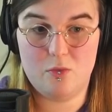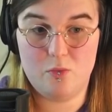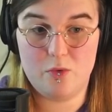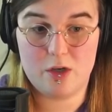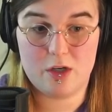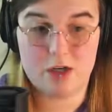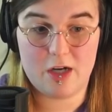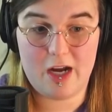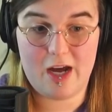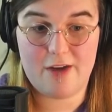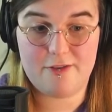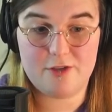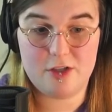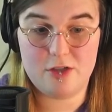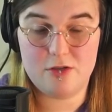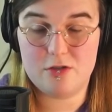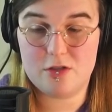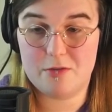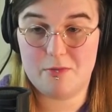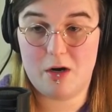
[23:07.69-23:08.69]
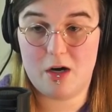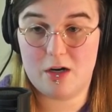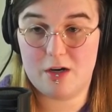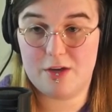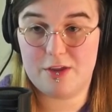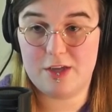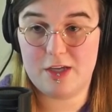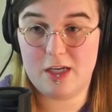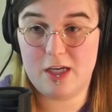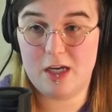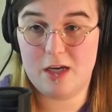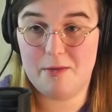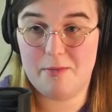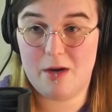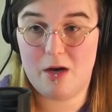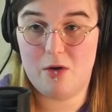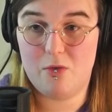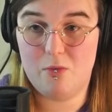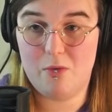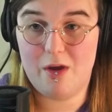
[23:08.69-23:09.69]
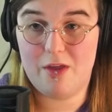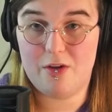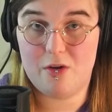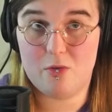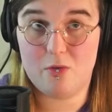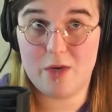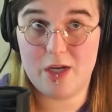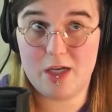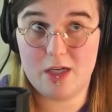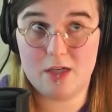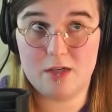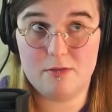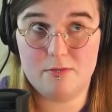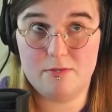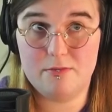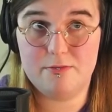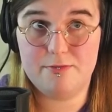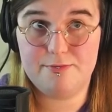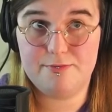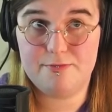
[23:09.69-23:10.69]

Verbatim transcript: we're going to have to do some hard thinking about whether we can,